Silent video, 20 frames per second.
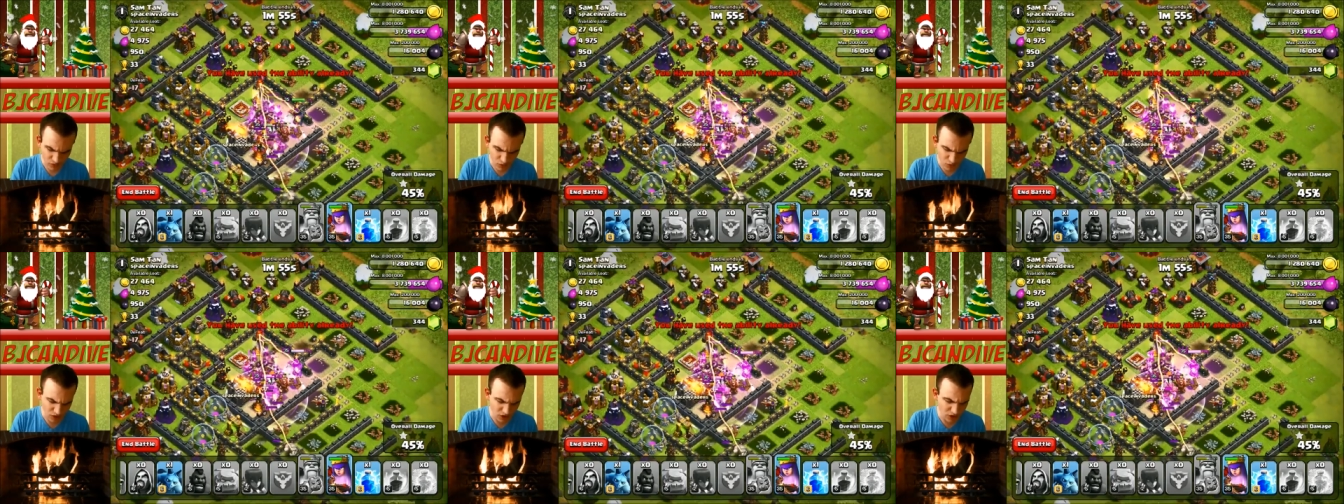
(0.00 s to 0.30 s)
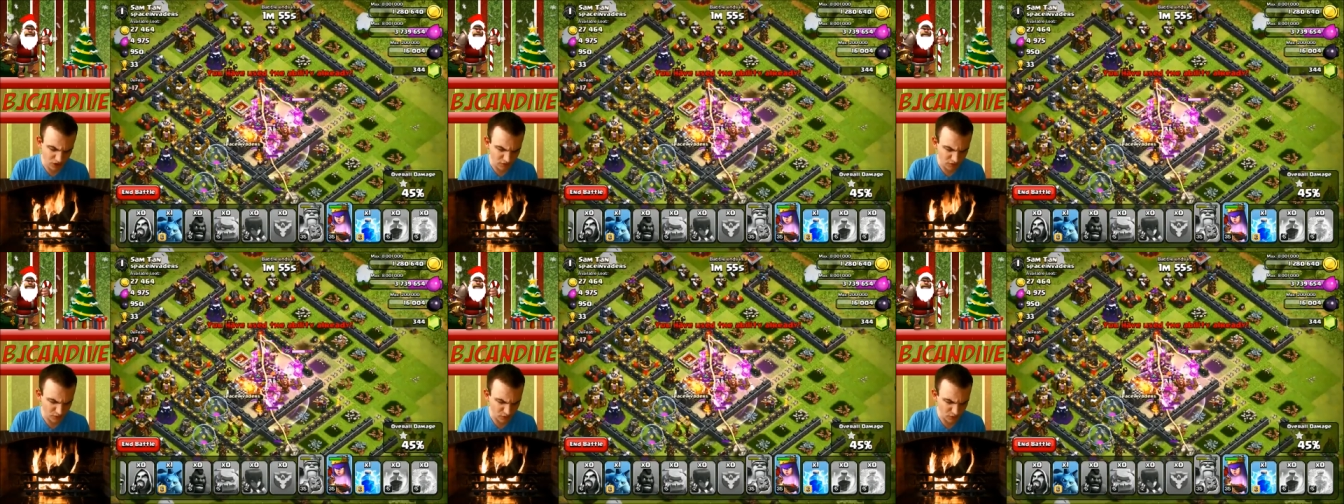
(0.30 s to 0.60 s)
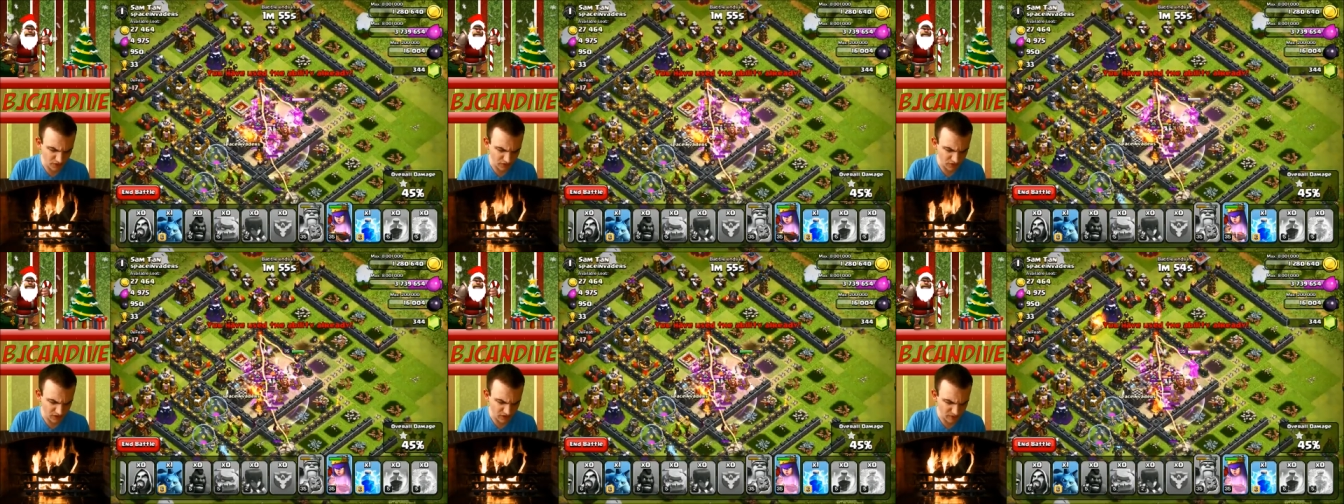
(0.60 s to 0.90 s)
We are at
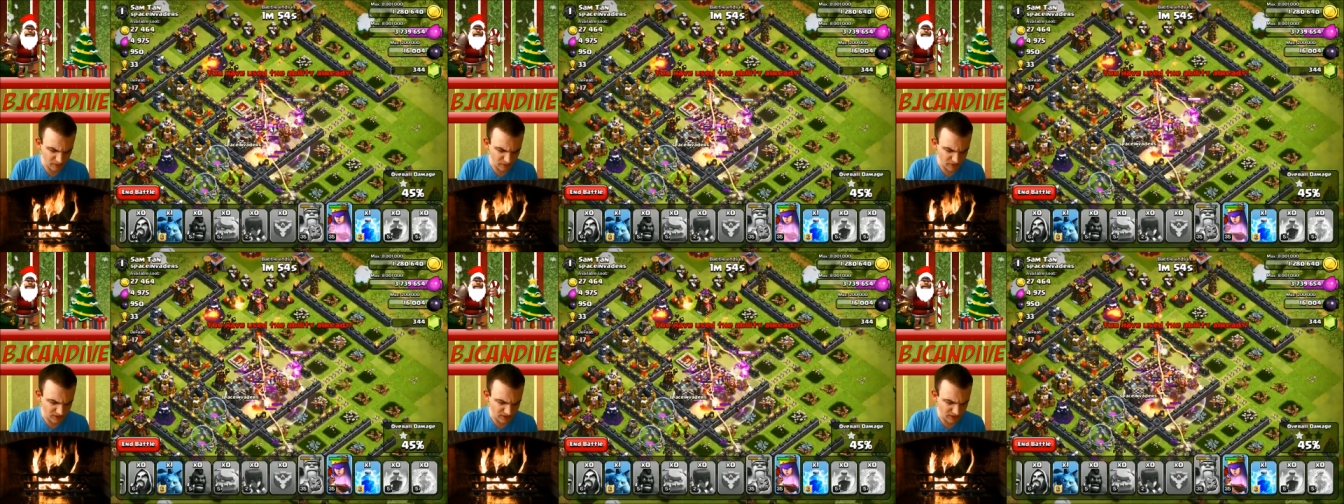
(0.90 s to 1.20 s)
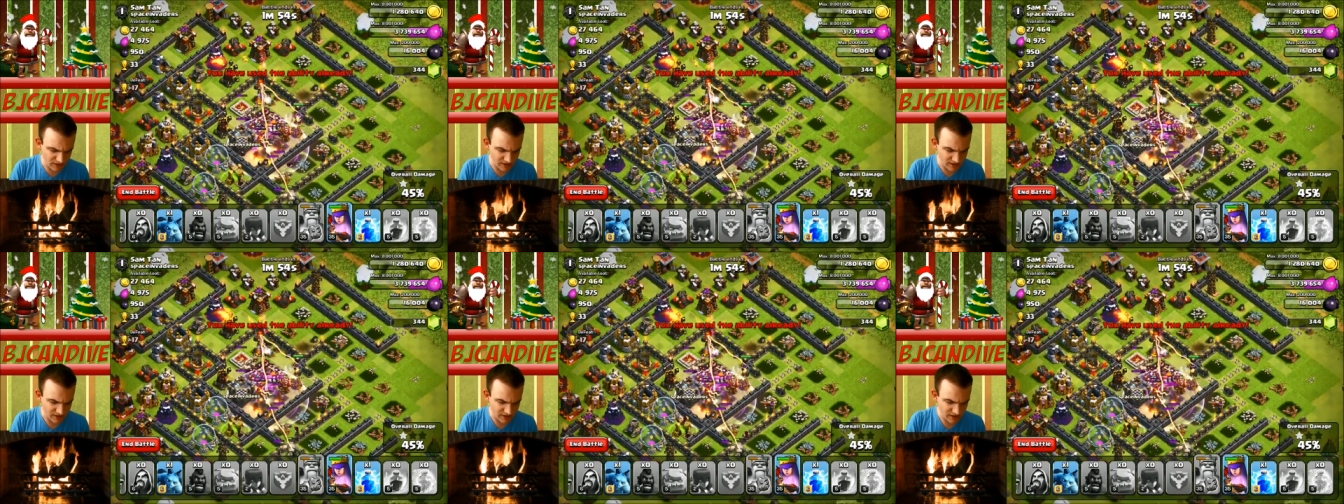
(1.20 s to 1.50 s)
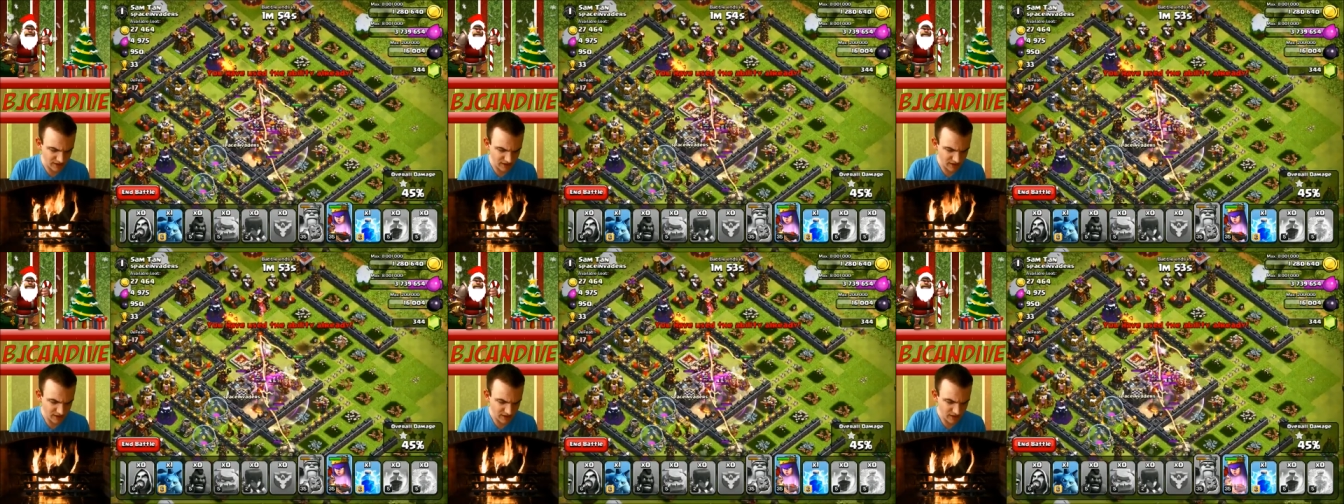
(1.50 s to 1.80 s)
45%.
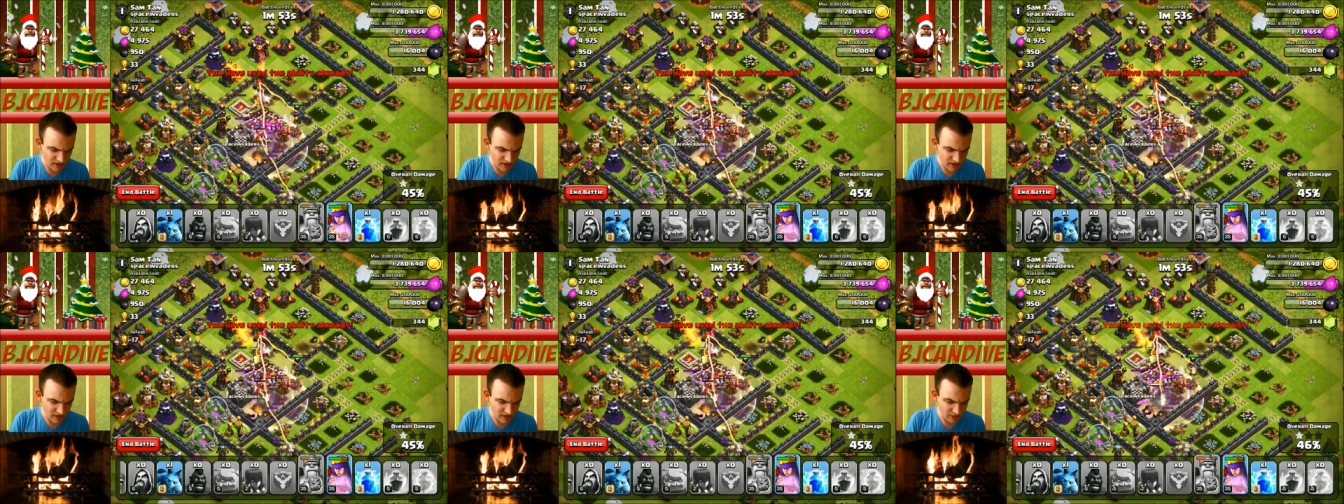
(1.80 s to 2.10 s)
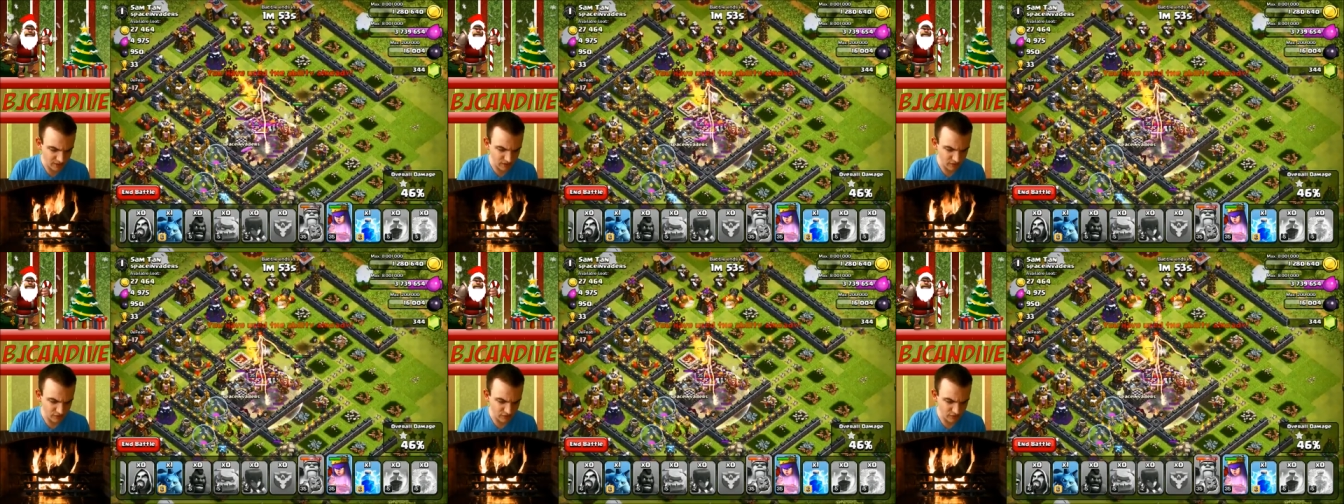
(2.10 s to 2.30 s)
Um,